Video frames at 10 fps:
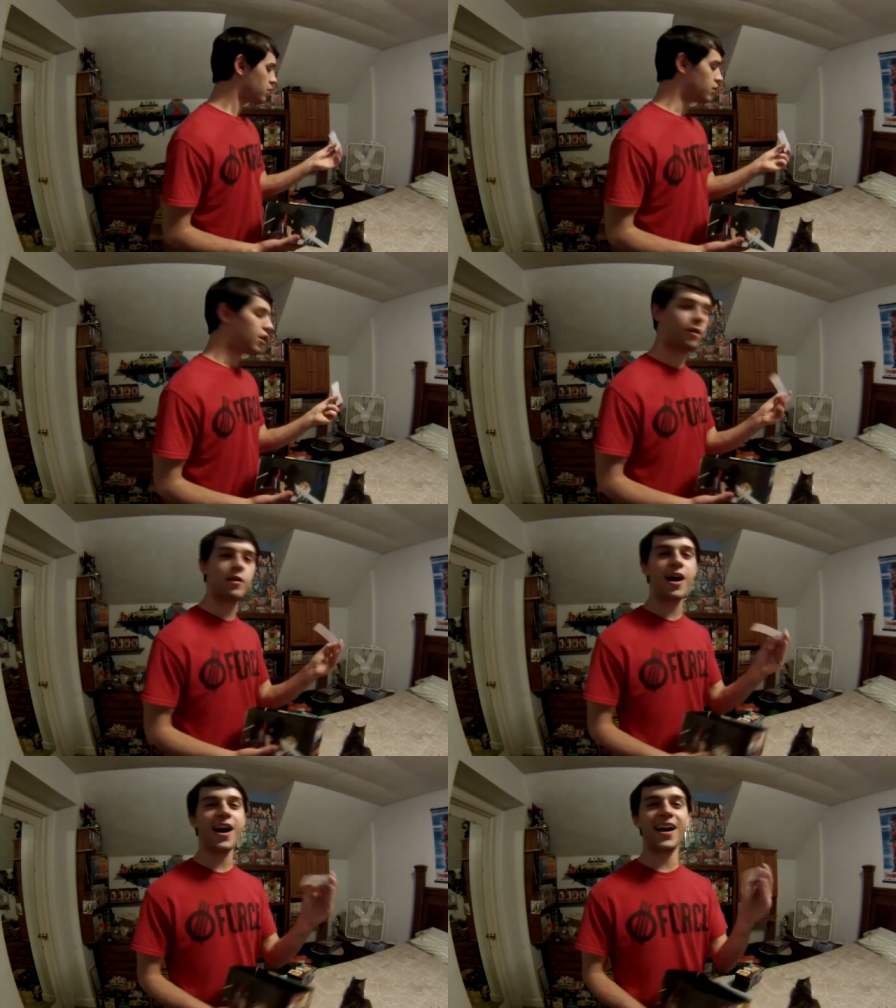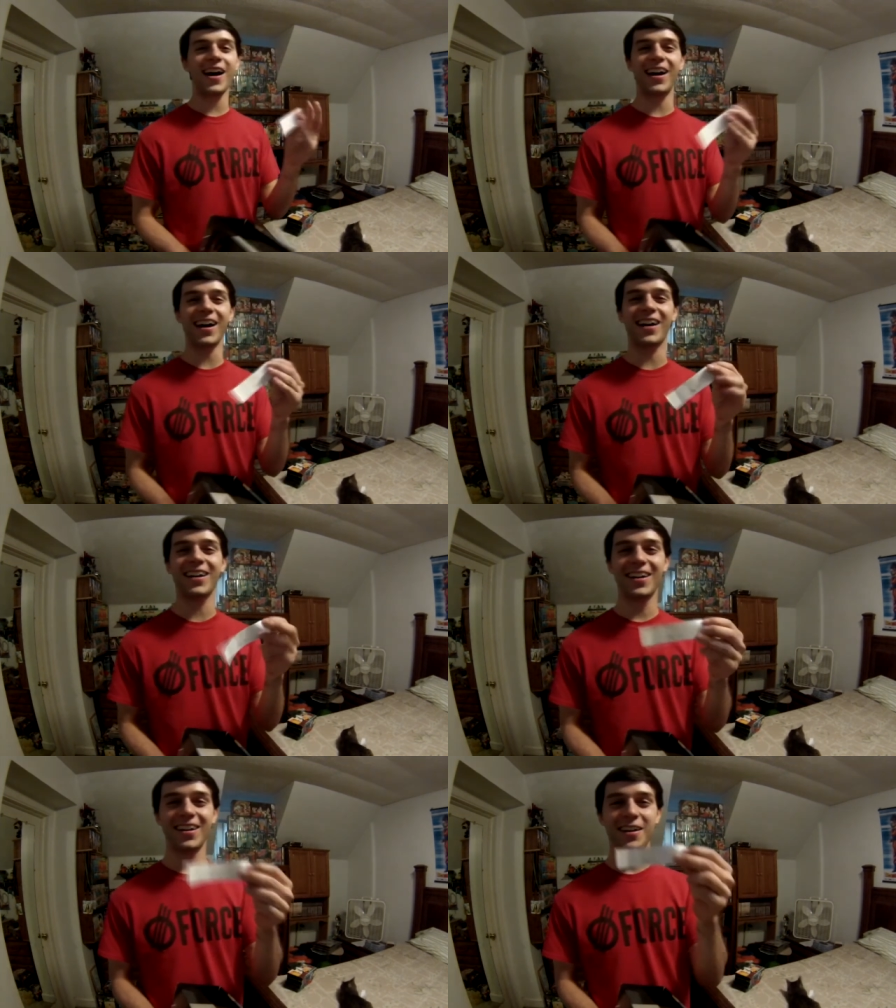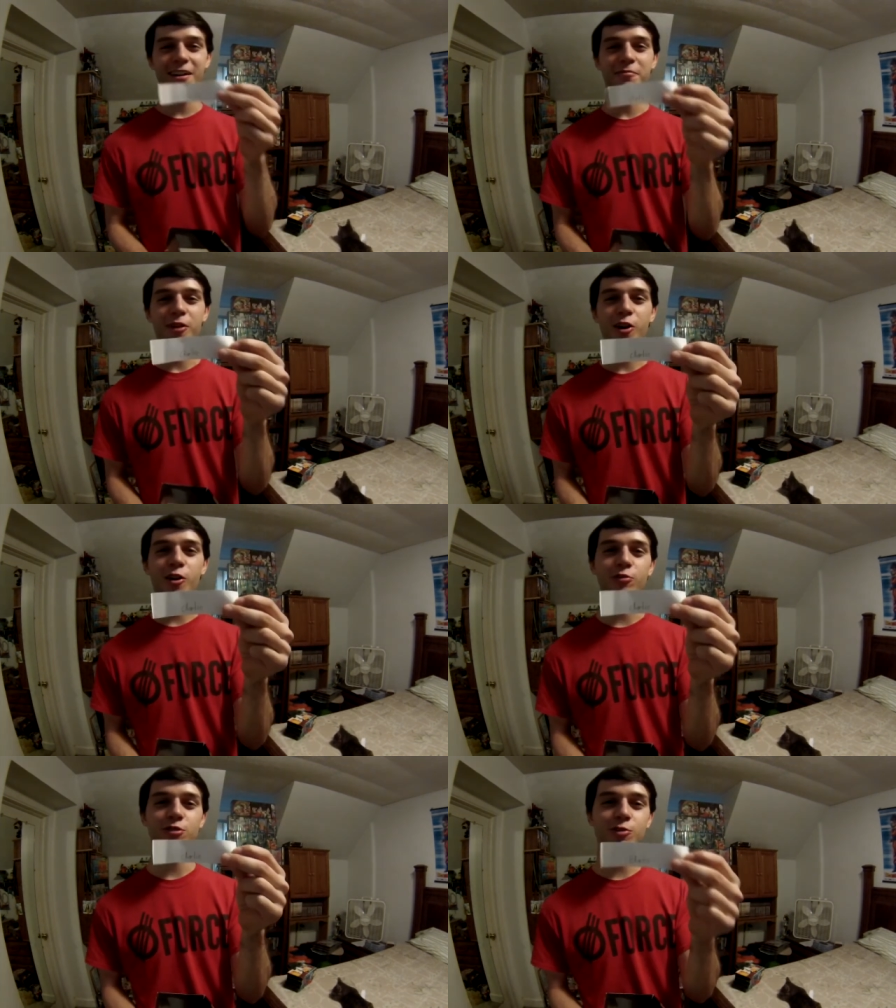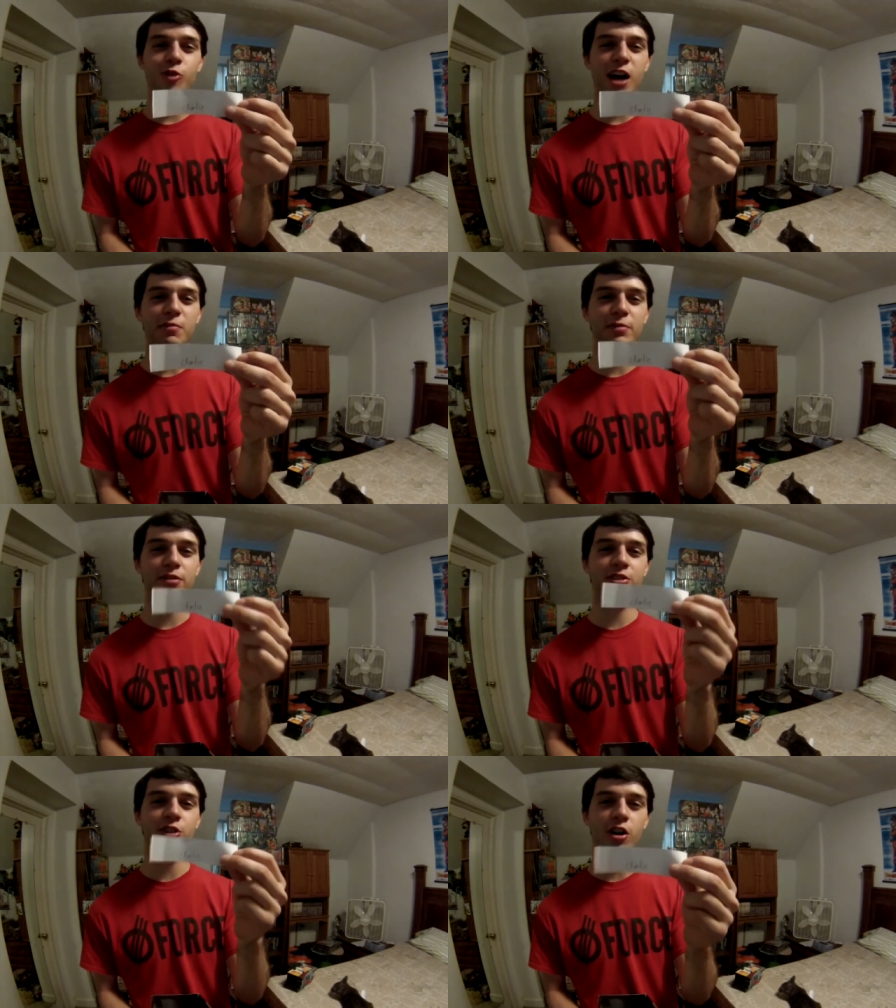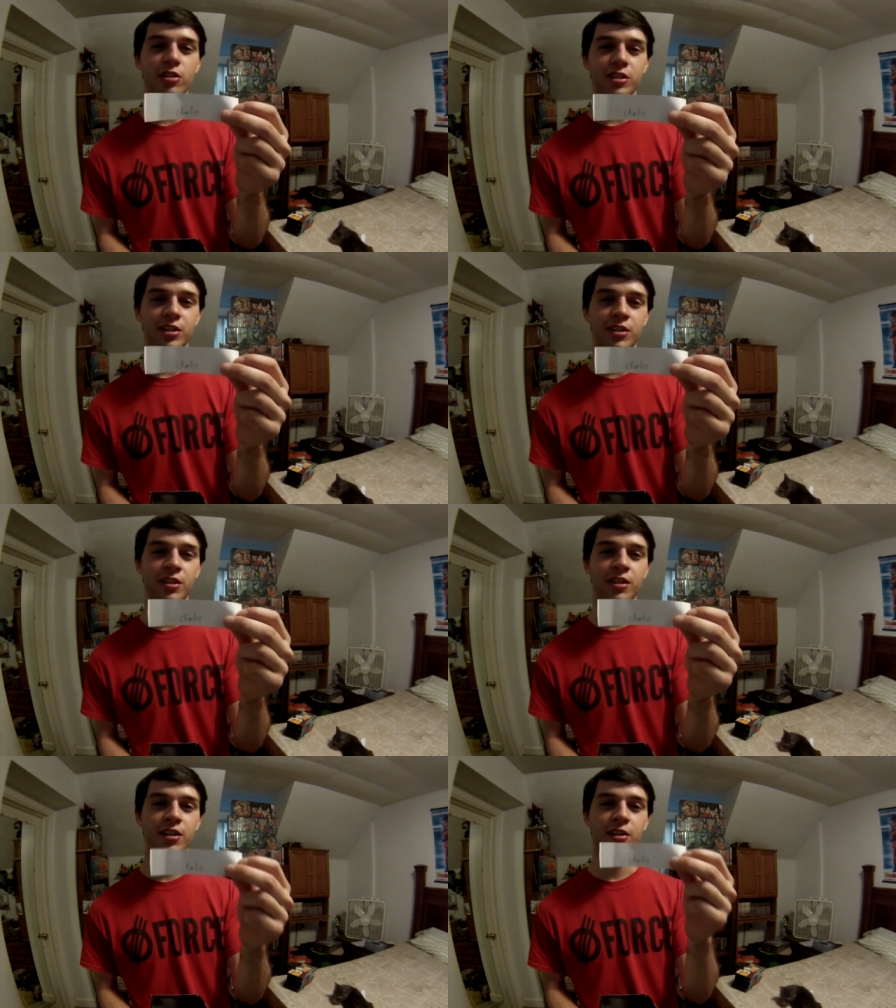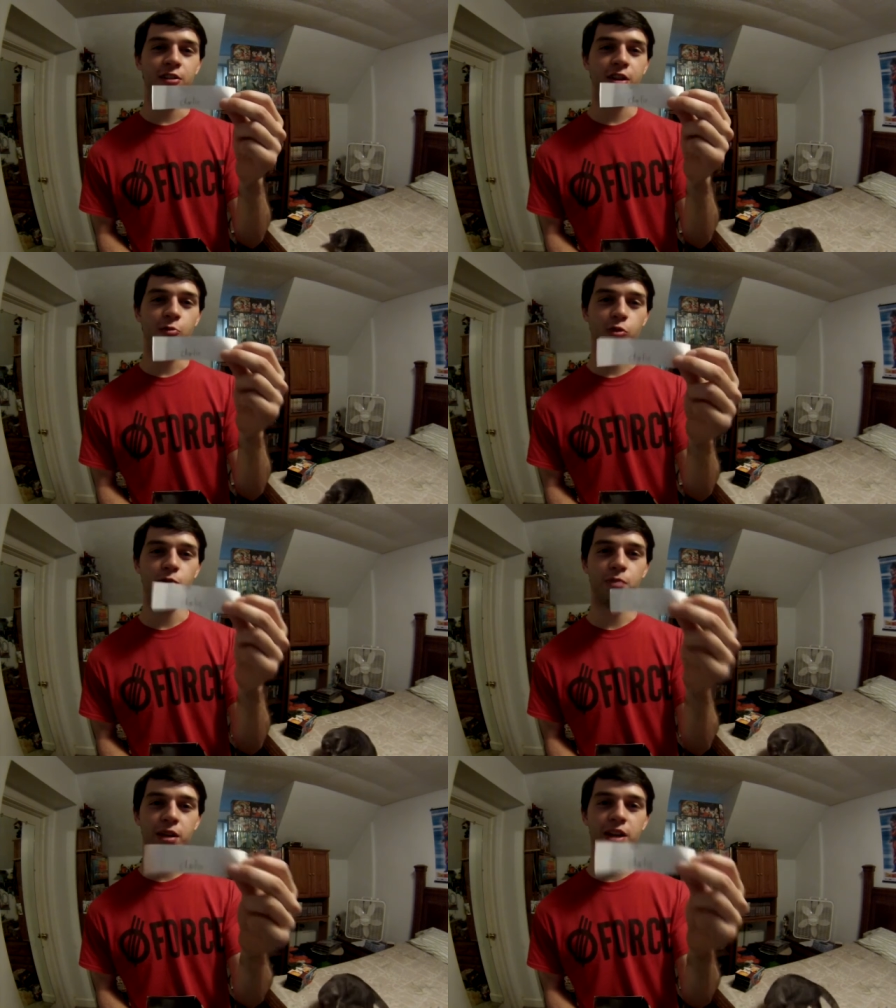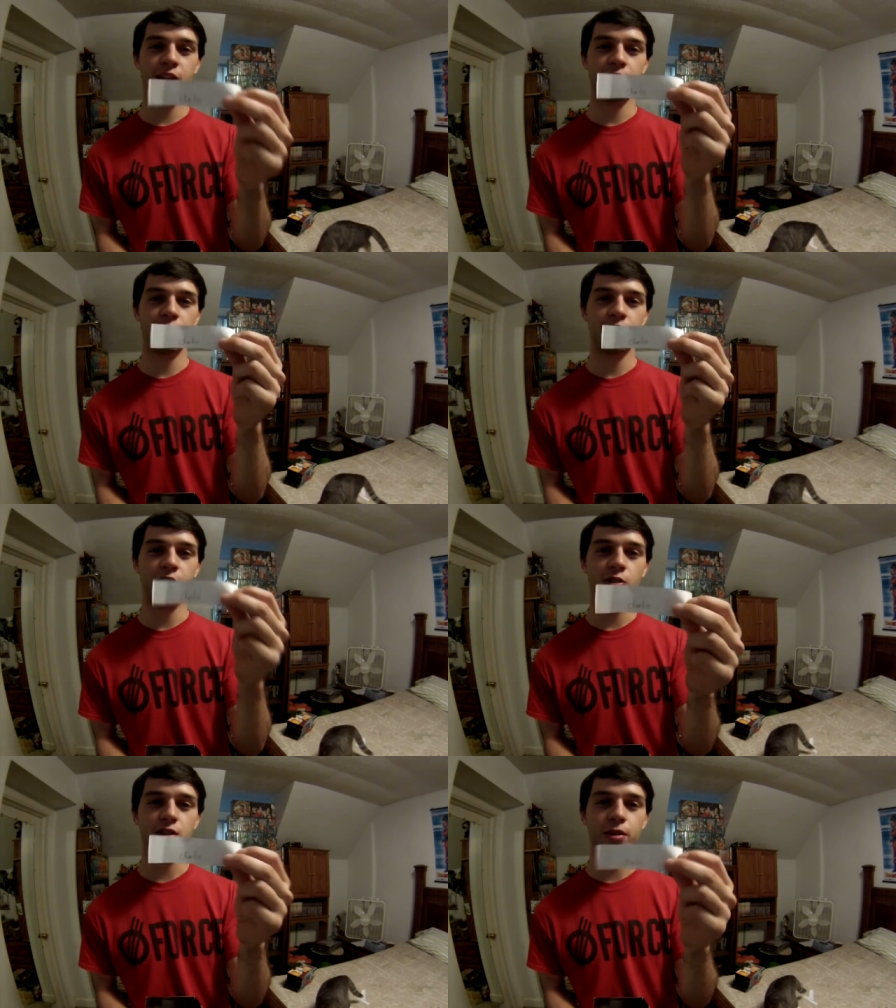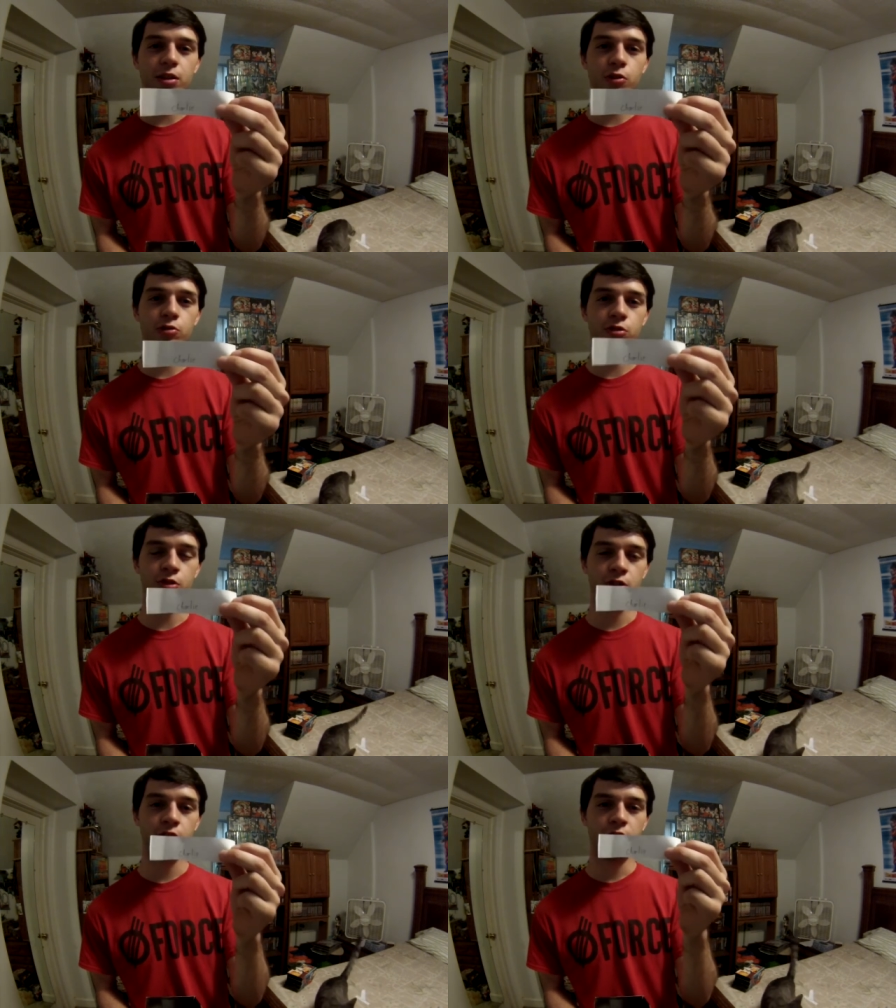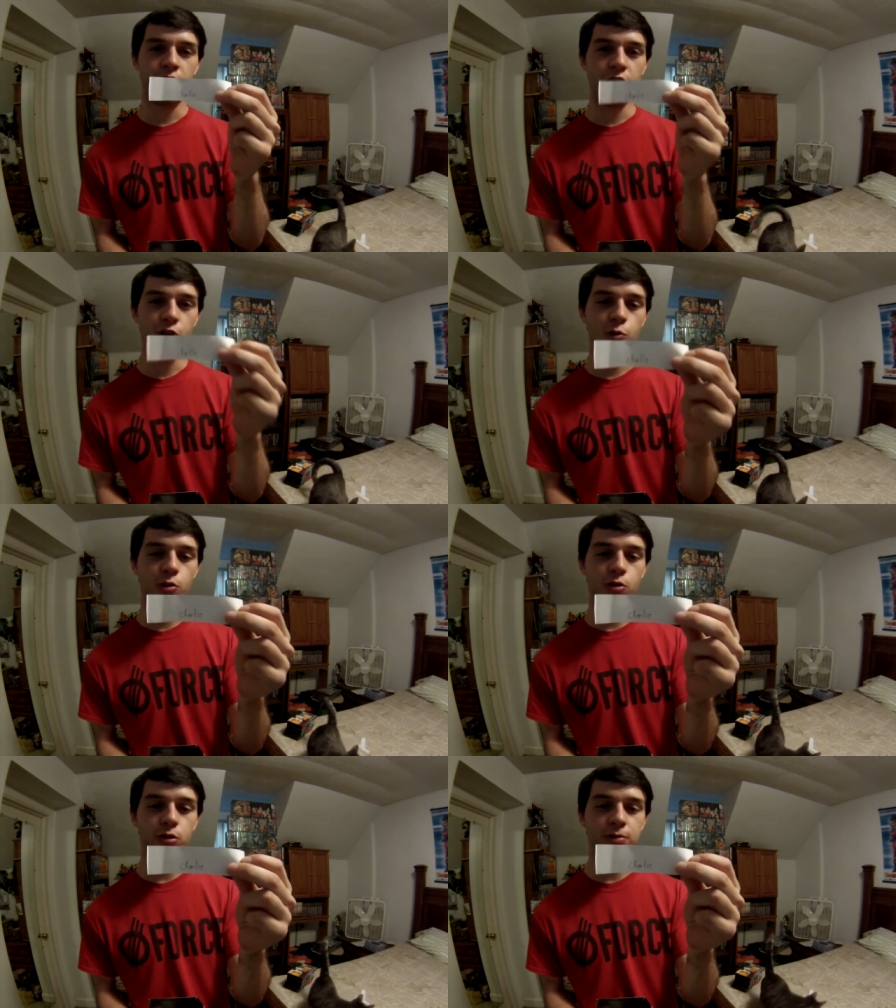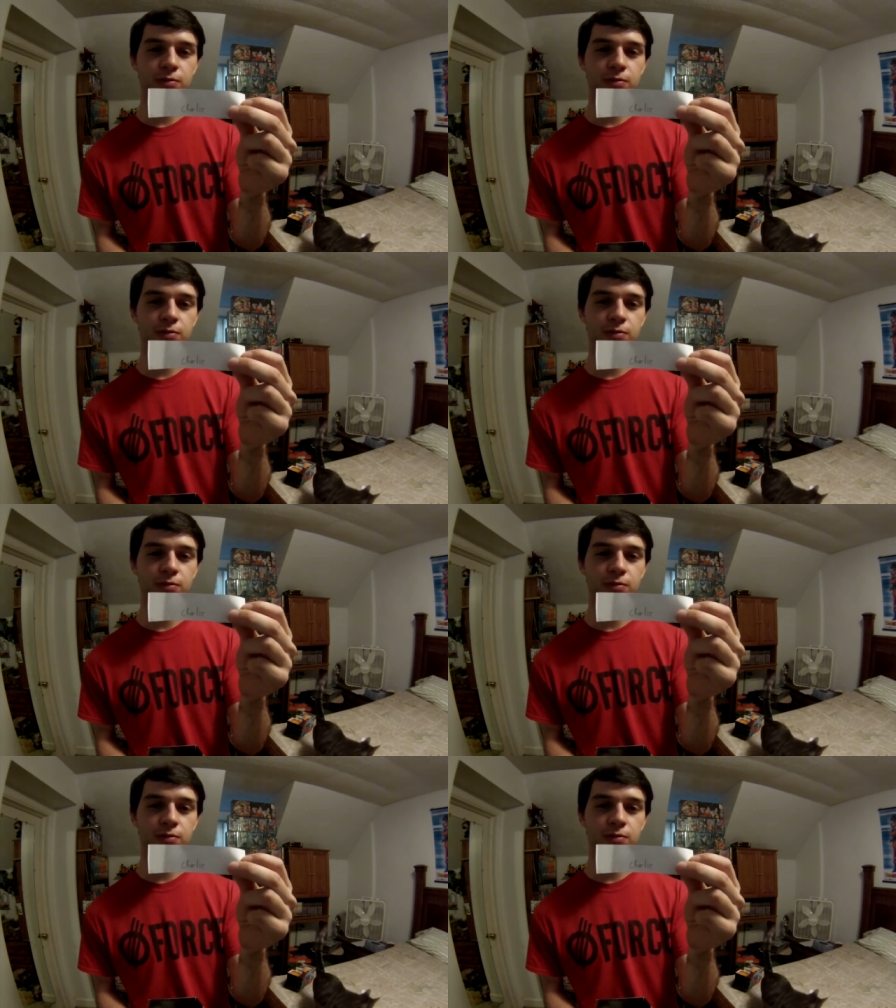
Oh, my own squad member, Charlie, would be... the ultimate loser in the world.